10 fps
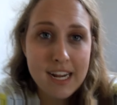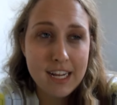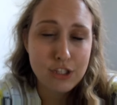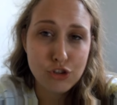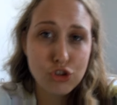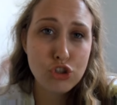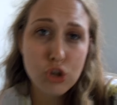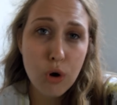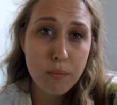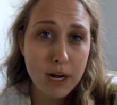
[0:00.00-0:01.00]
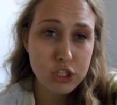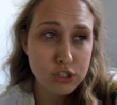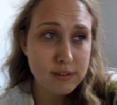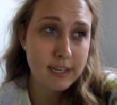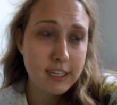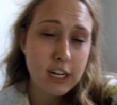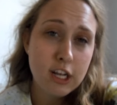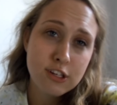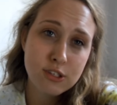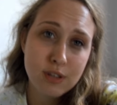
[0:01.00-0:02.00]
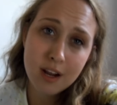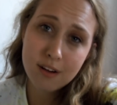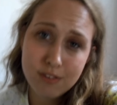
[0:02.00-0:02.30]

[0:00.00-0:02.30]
And there's so much of it. So yeah,